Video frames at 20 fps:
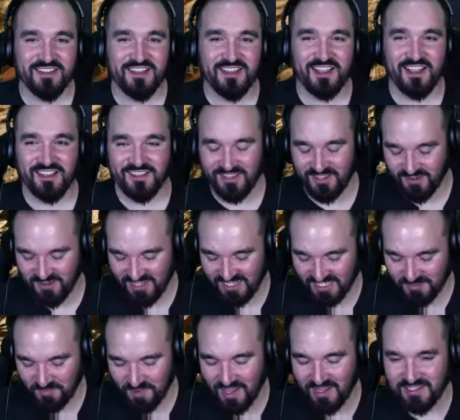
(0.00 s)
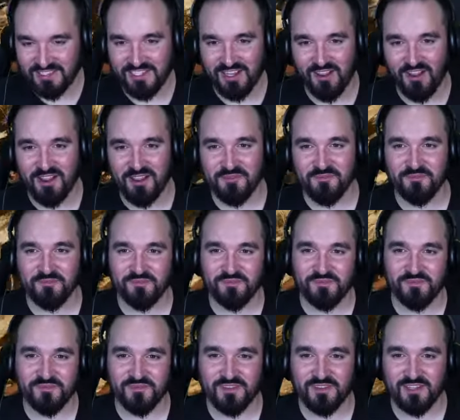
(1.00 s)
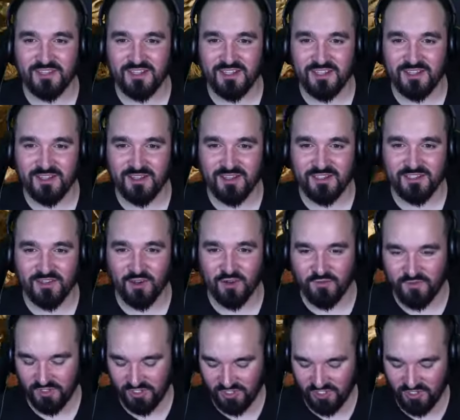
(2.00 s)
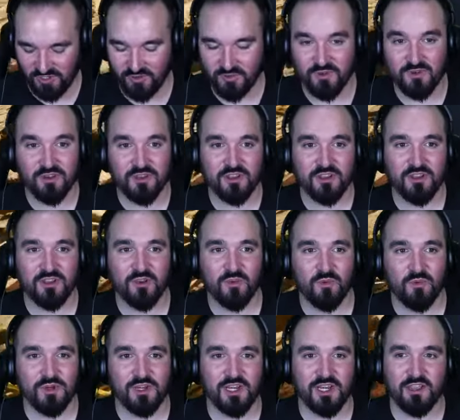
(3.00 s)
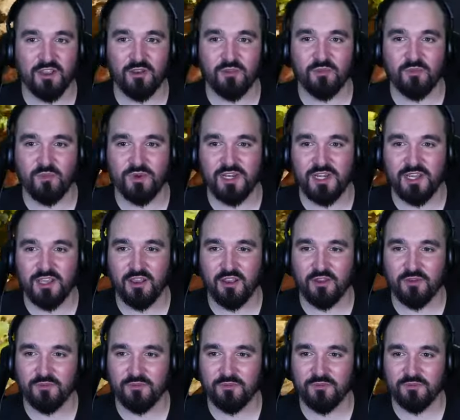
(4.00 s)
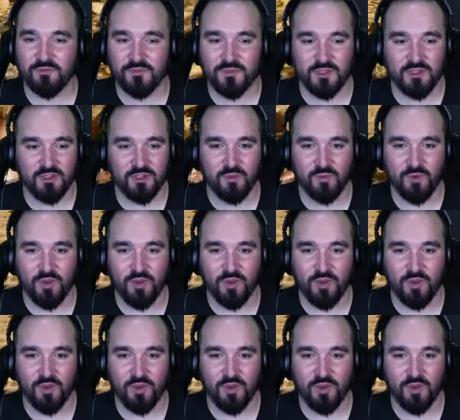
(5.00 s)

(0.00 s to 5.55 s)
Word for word: I thought it's about time. It's overdue. We're nearly home. We're nearly home. But